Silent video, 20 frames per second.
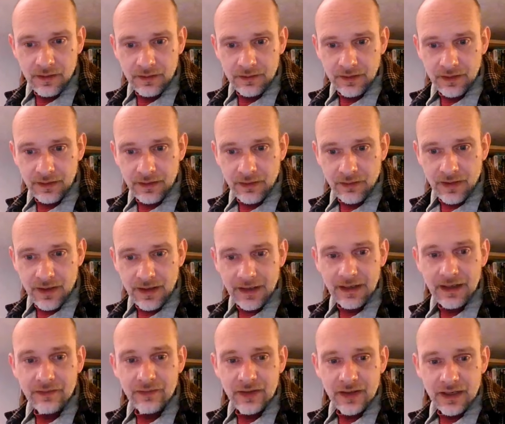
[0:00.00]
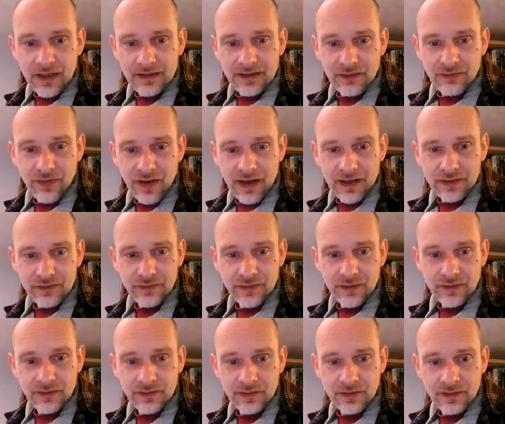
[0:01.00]
Did I tell you that? $11.95
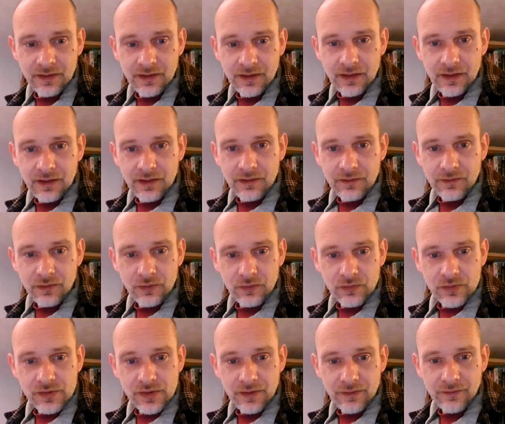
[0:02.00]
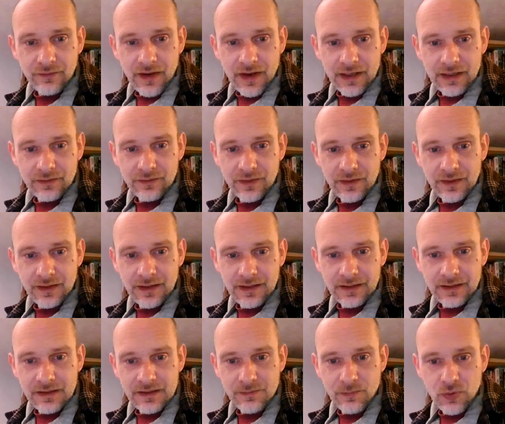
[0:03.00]
for those five
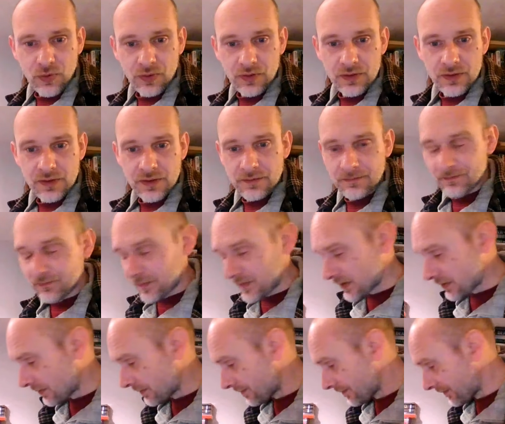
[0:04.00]
kiddies books. So